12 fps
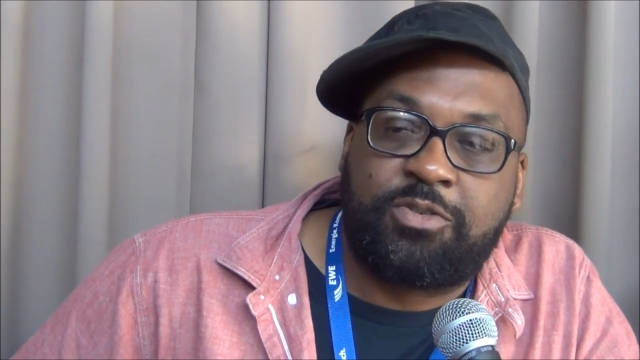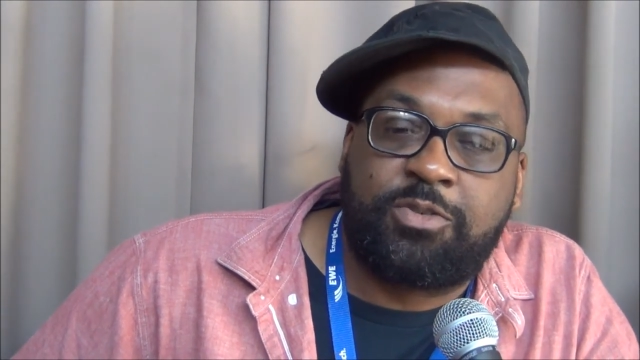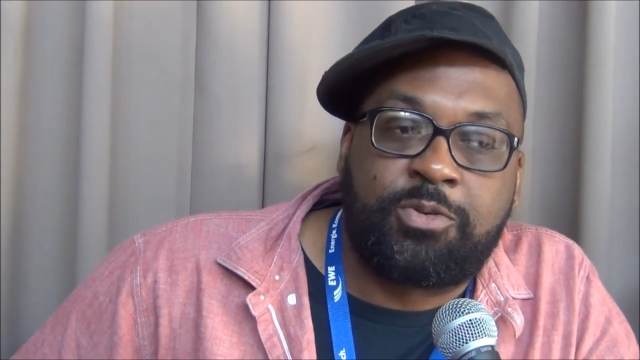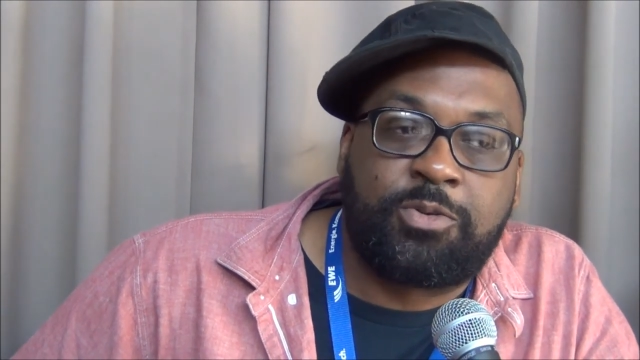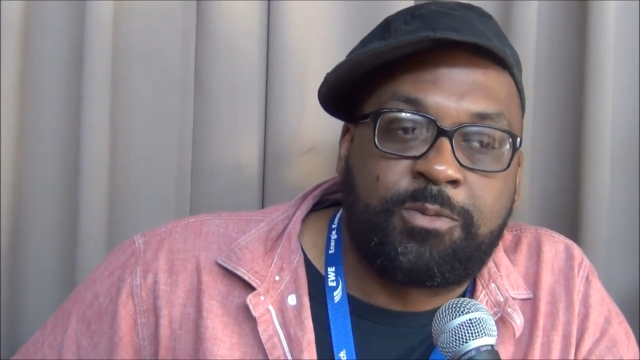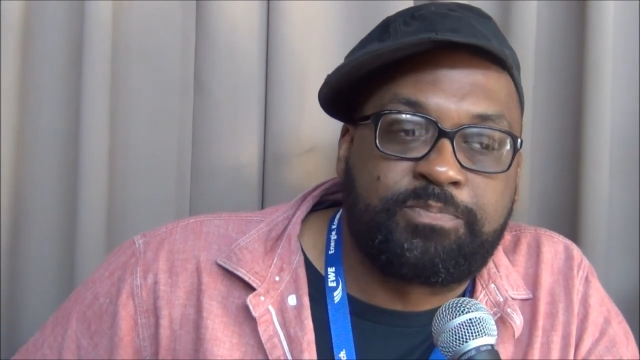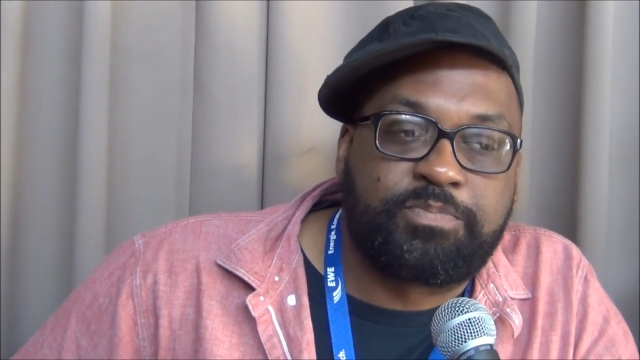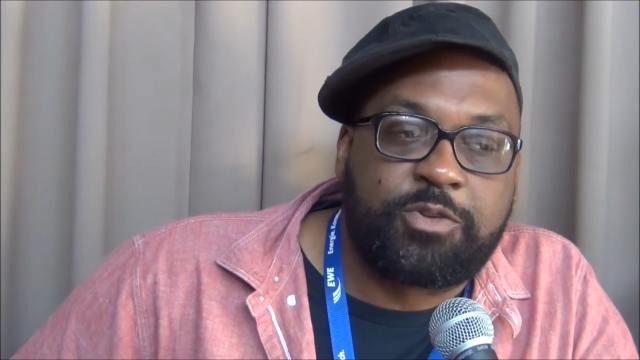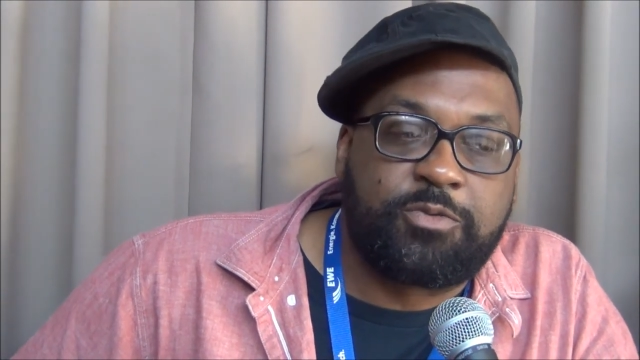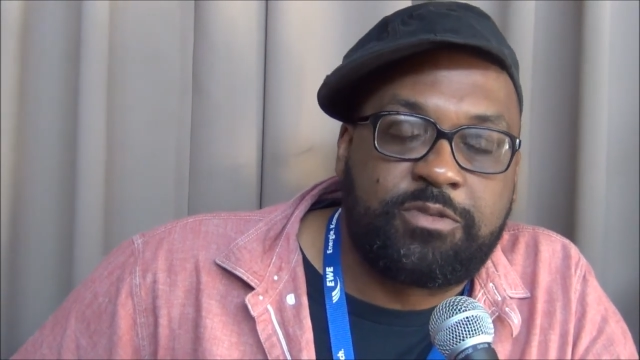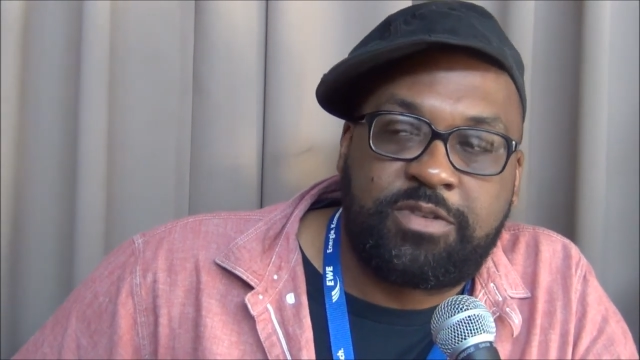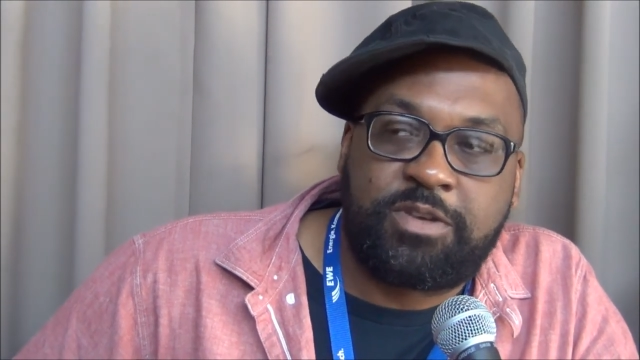to
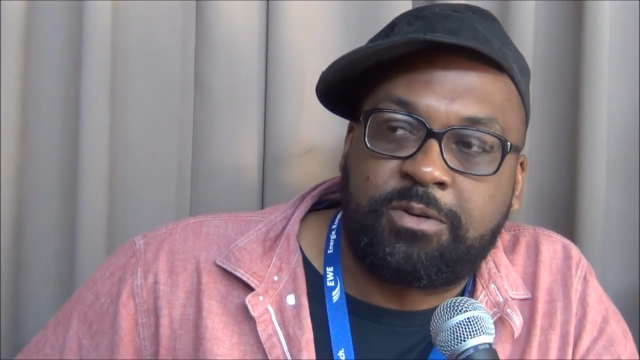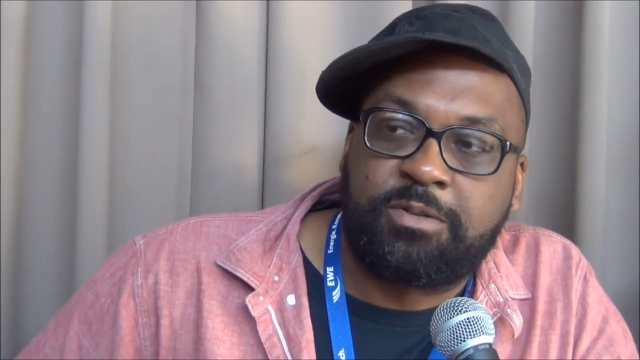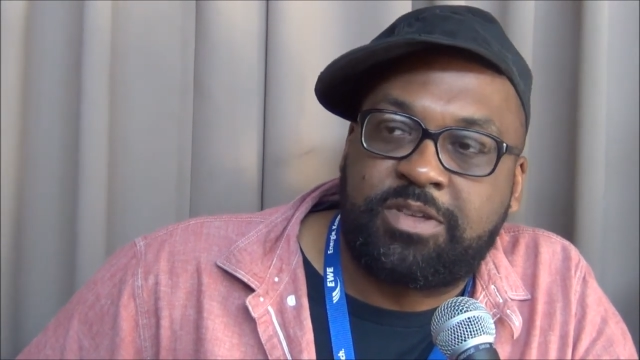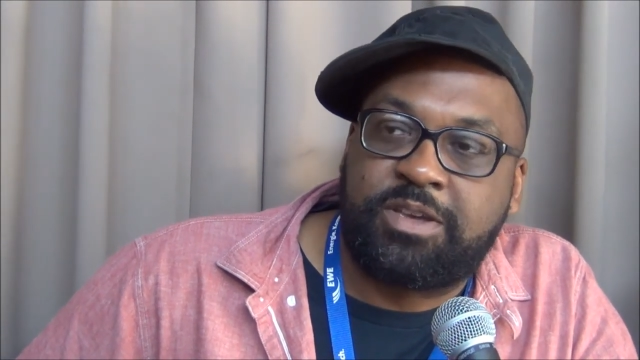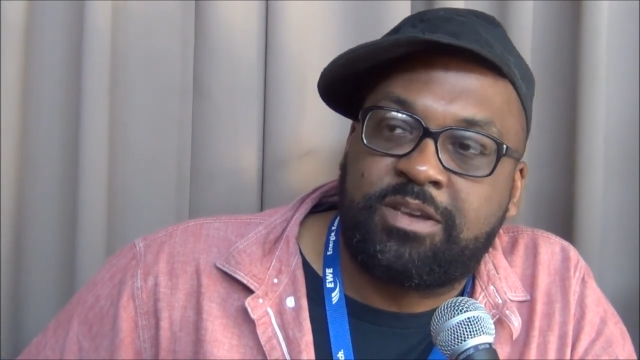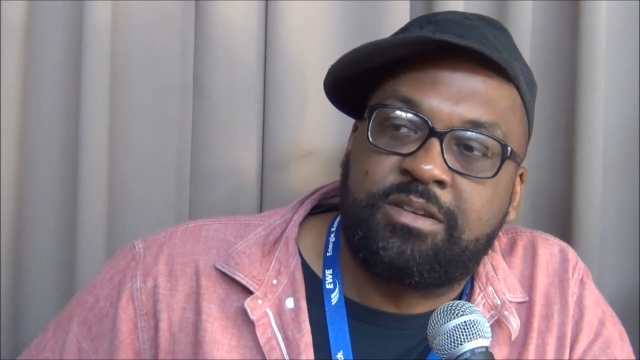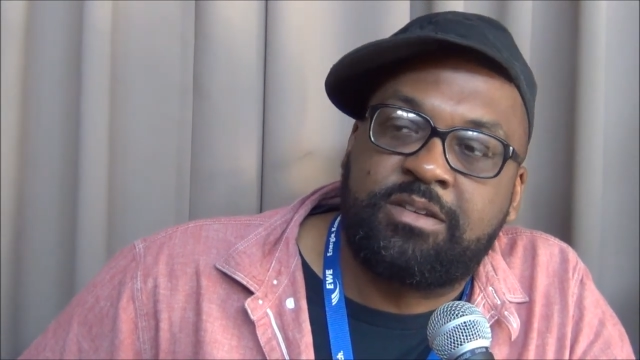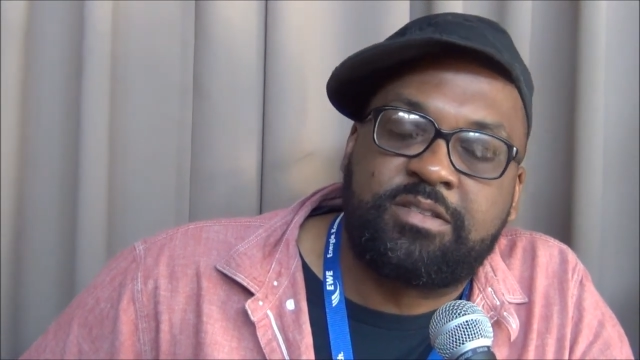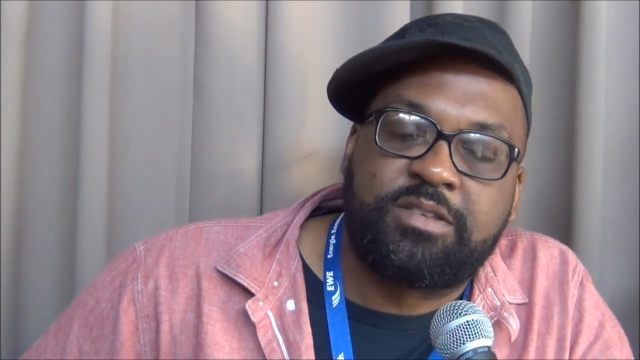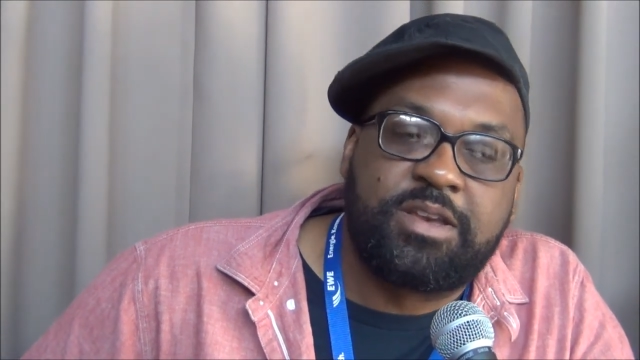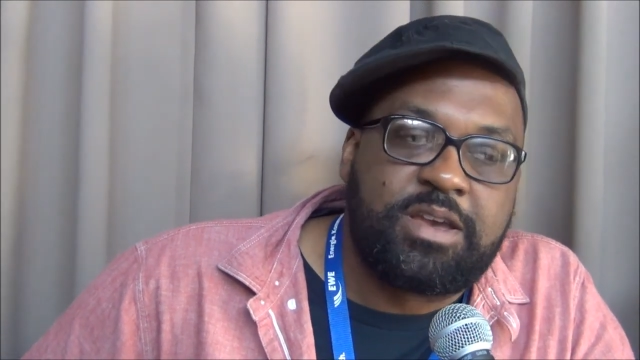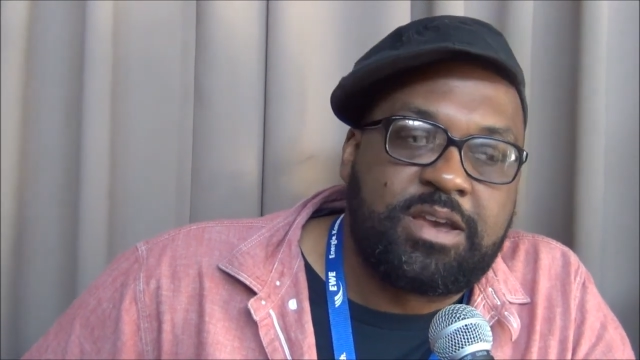reveal things,